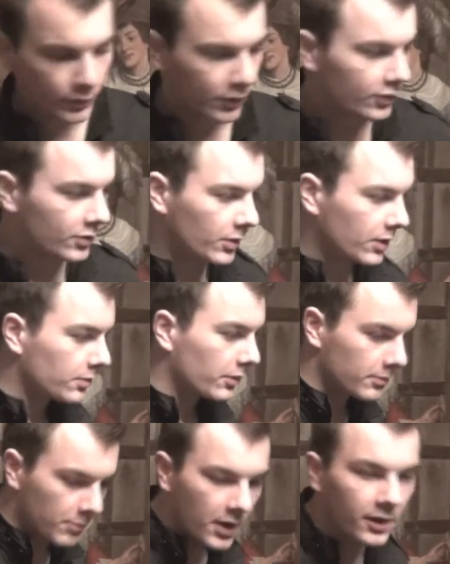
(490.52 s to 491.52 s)
one touched me, but
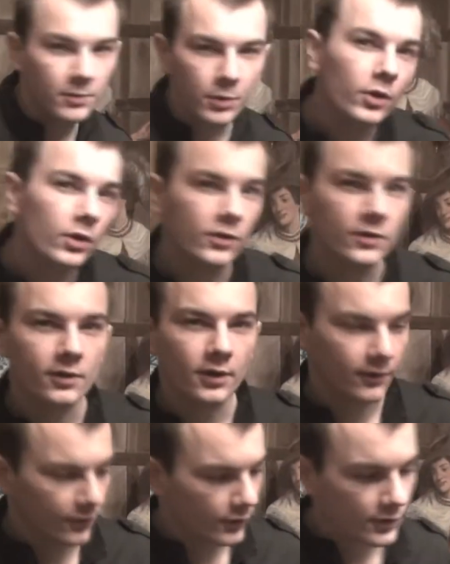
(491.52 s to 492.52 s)
mainly because
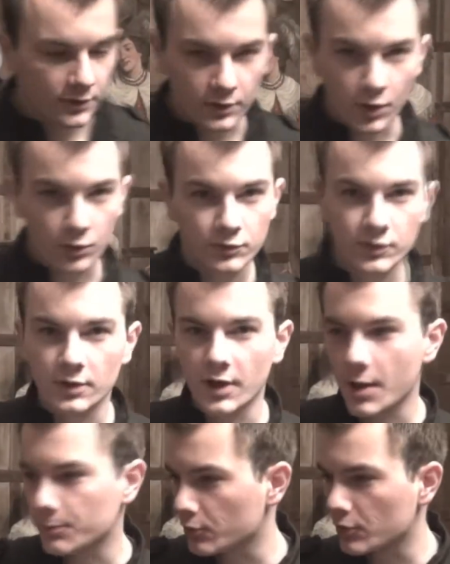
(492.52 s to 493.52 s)
if there isn't a ghostly
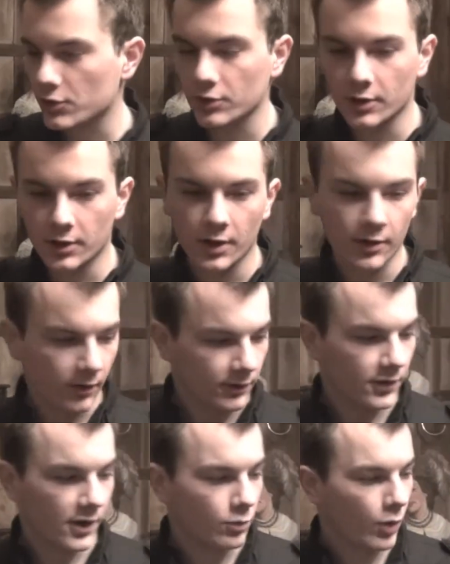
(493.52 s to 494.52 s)
apparition in here, I
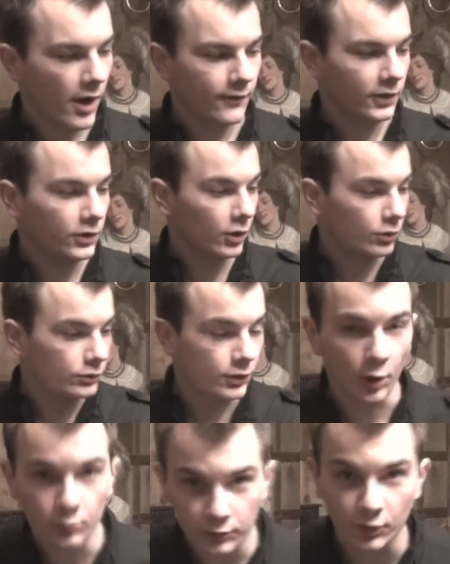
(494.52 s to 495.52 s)
said, whatever you do,
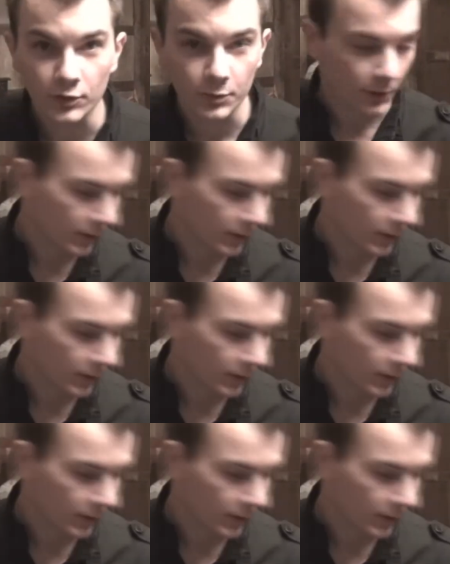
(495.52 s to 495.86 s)
don't touch